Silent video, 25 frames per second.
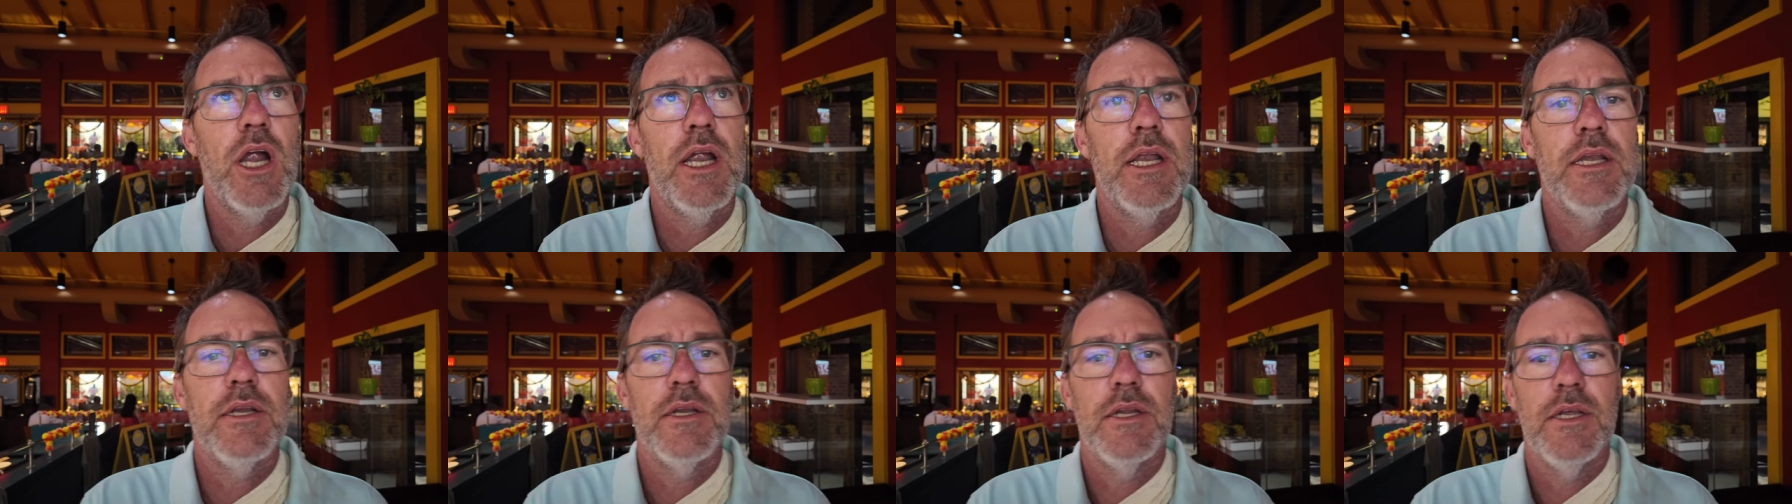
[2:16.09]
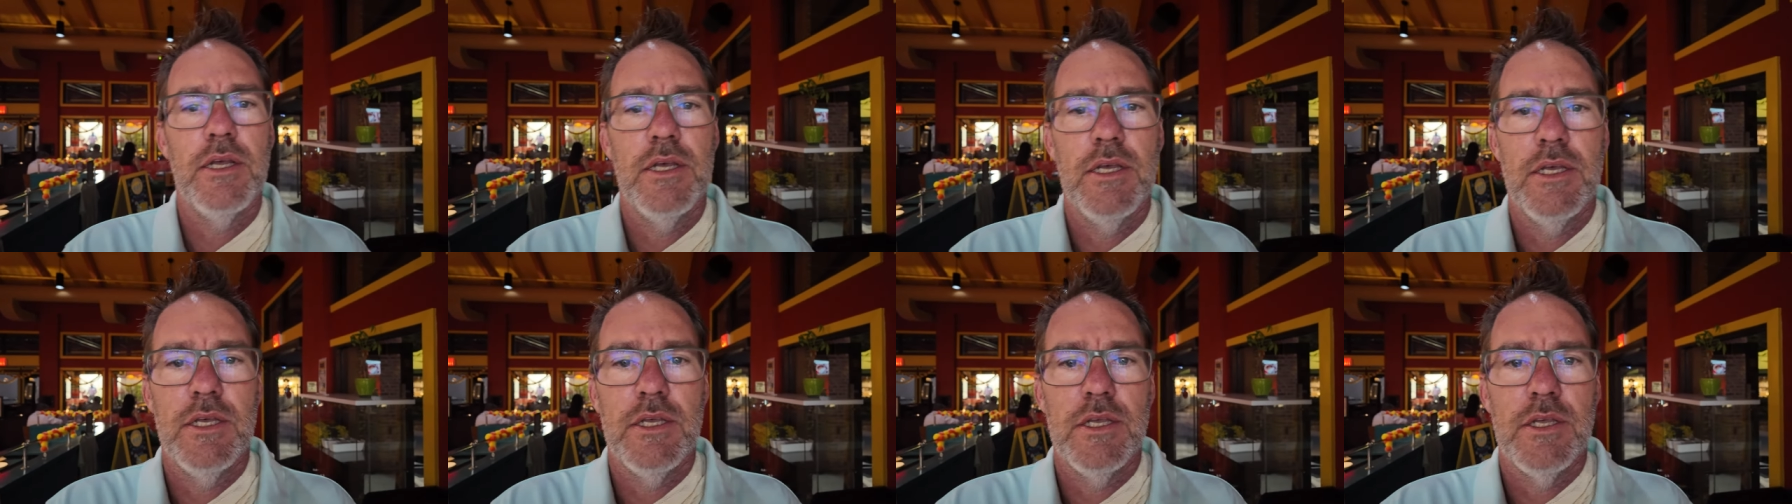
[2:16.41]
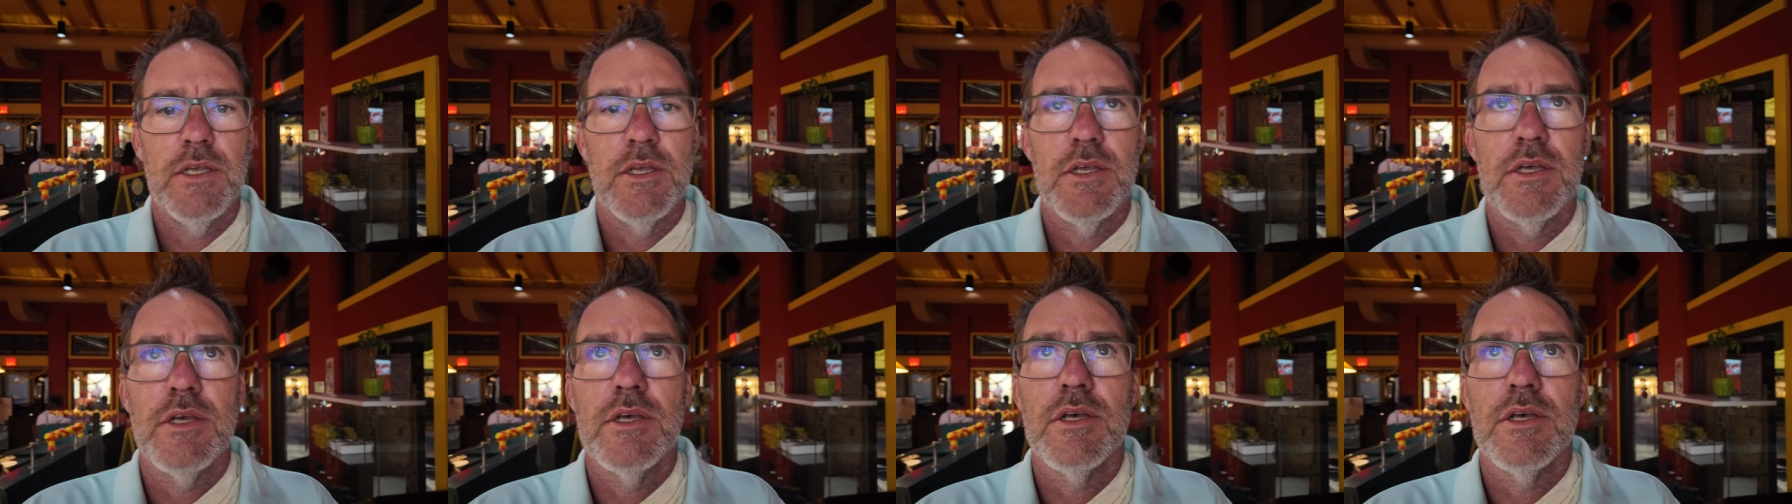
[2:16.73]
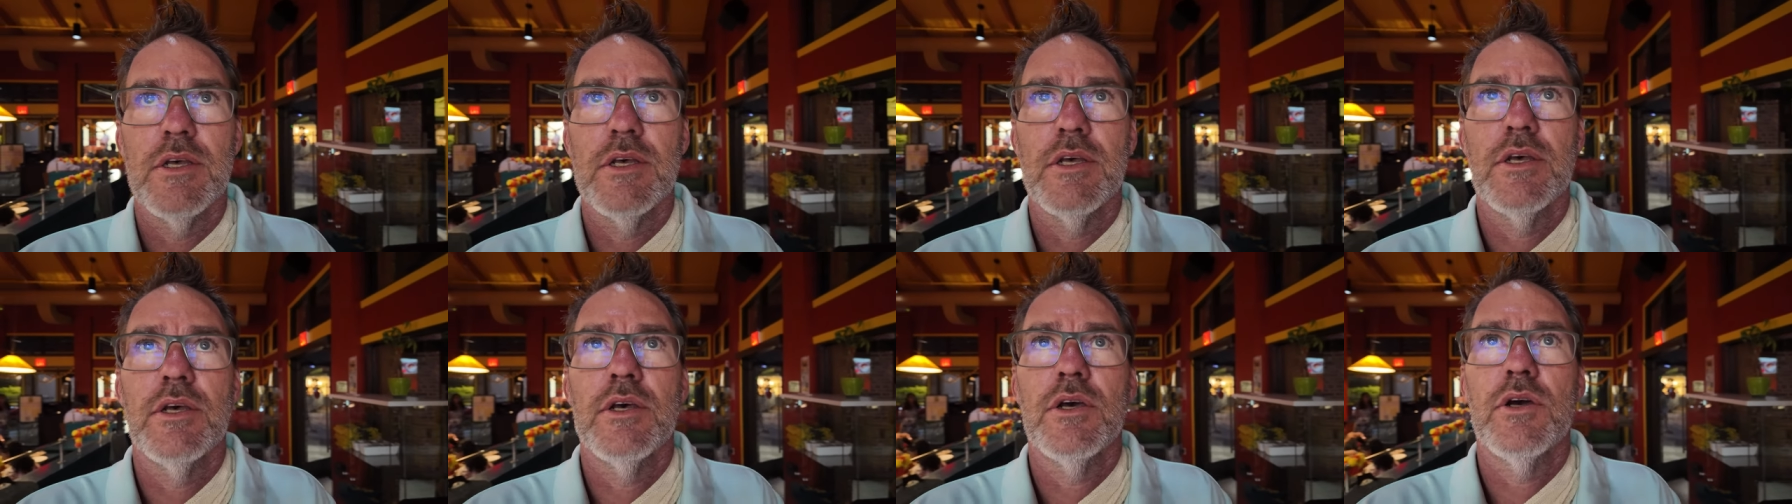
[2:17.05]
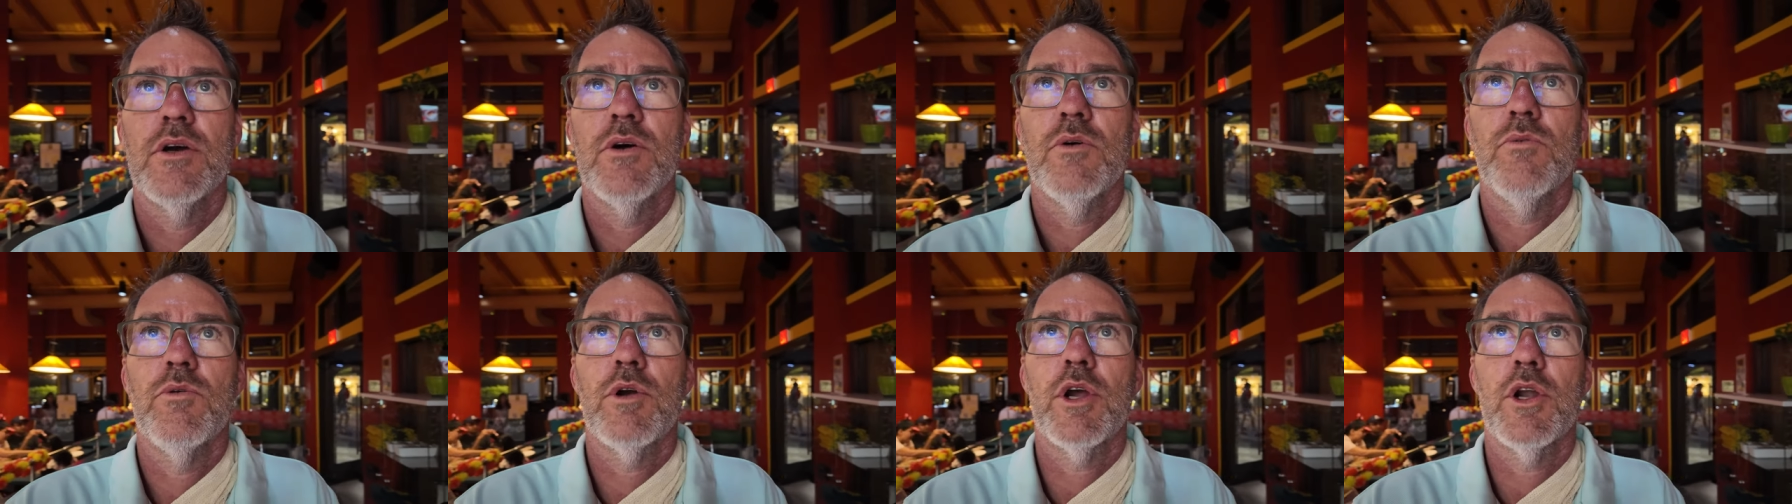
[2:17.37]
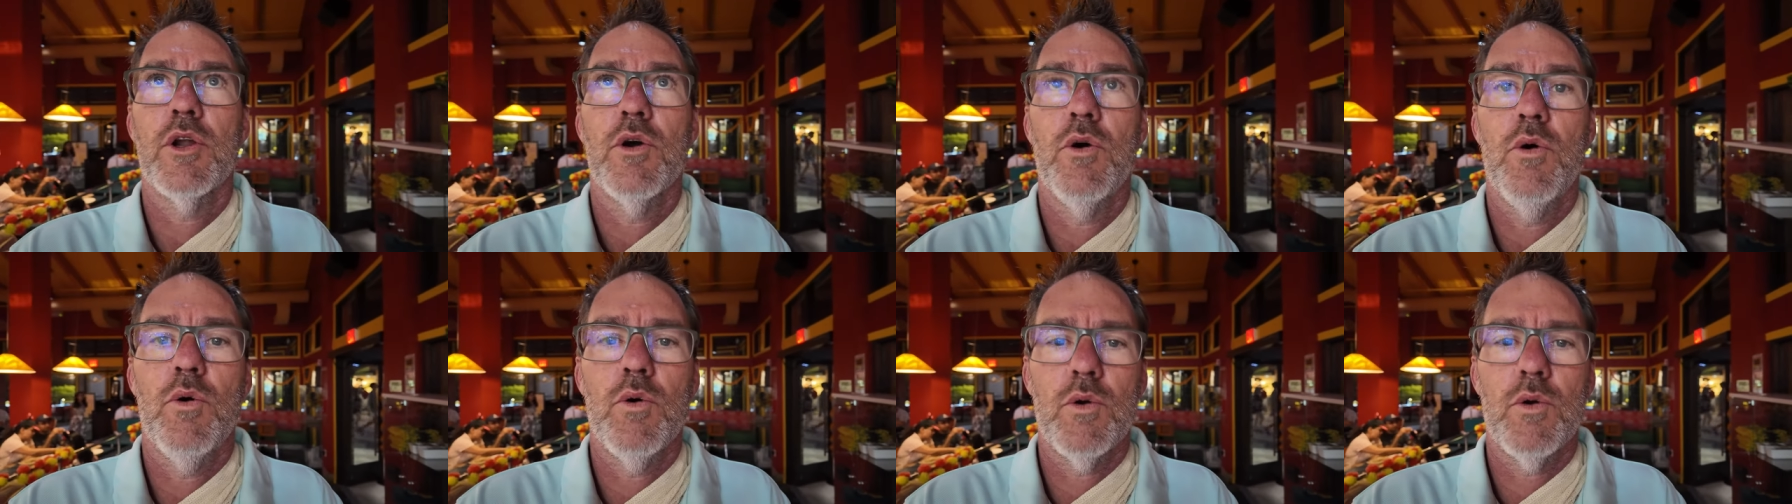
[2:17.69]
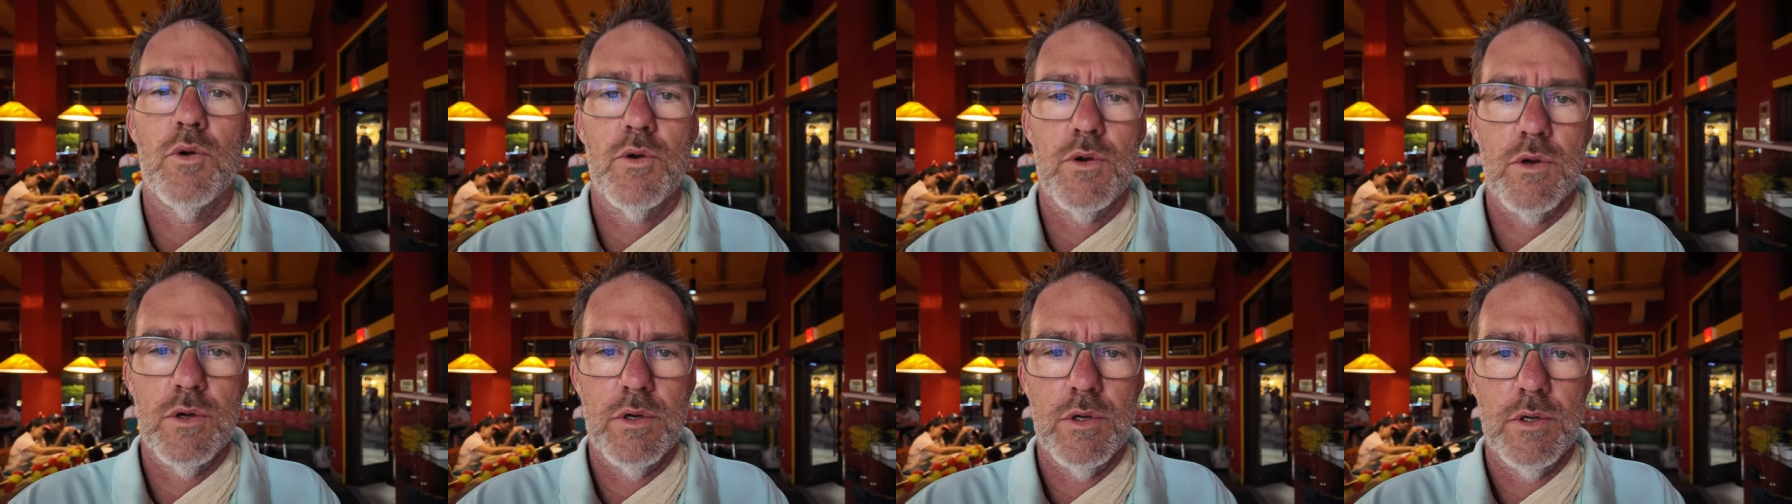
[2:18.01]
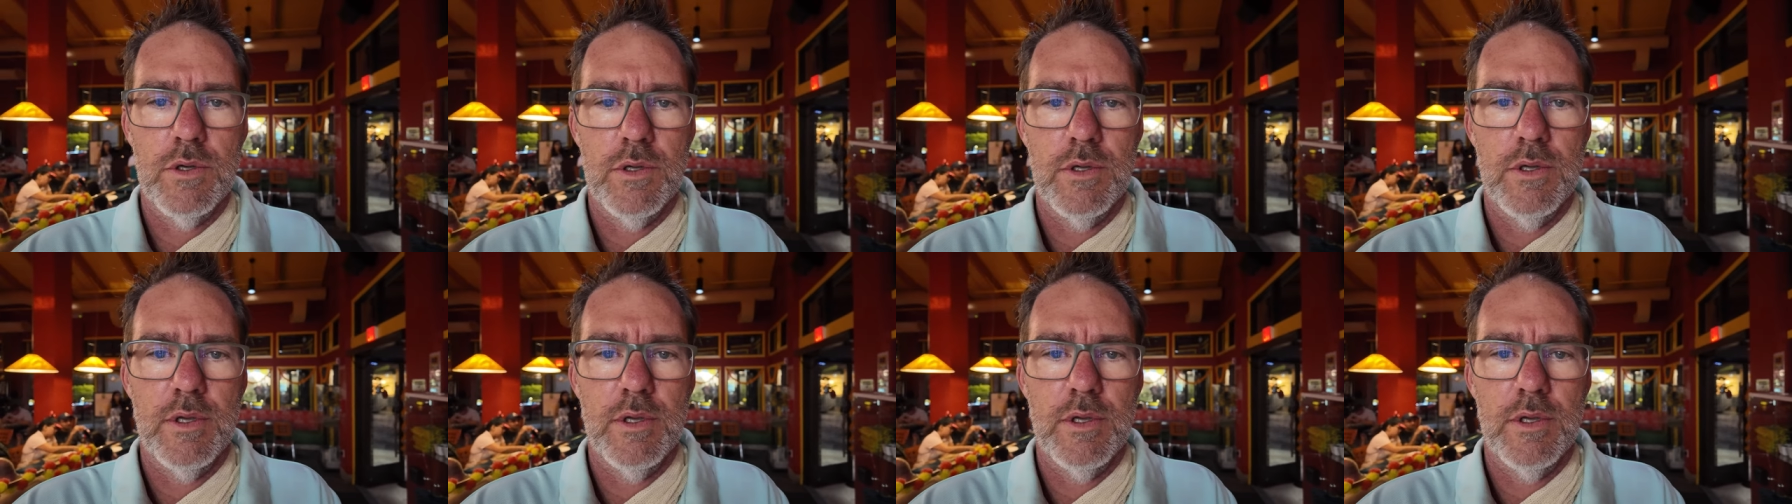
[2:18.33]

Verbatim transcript: right, we're gonna order,